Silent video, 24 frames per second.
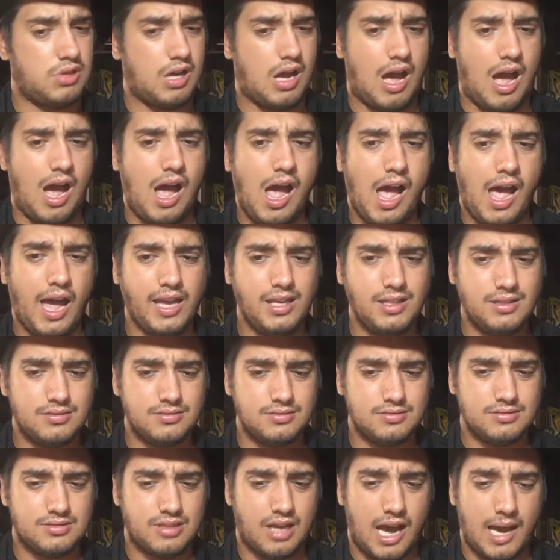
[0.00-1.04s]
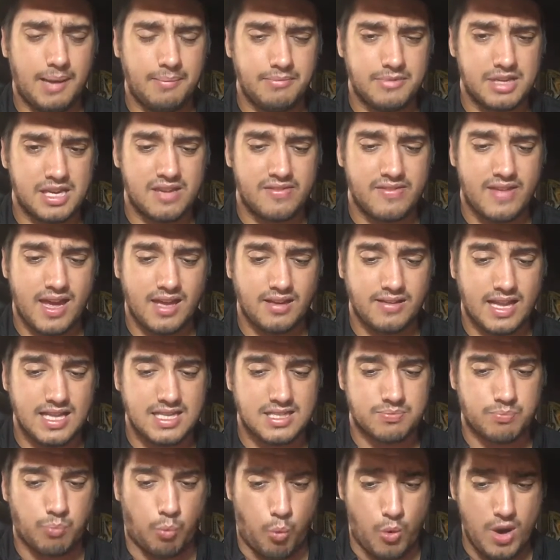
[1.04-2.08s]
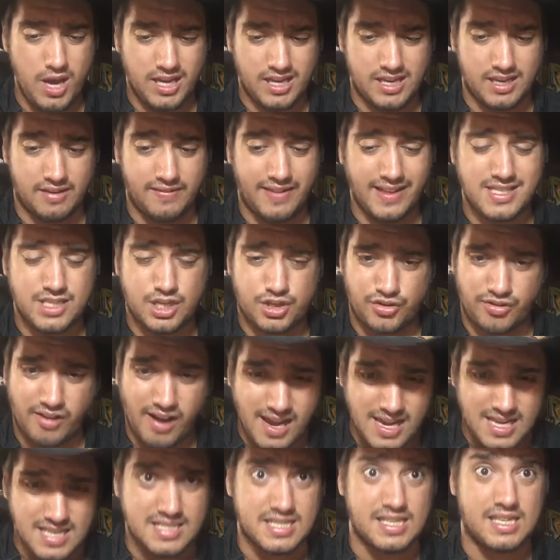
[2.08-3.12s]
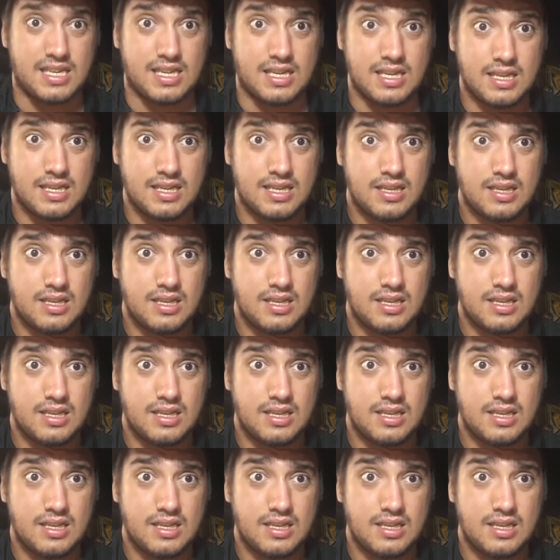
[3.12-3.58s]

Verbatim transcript: I, I'm digging that. That's wicked. That's crazy.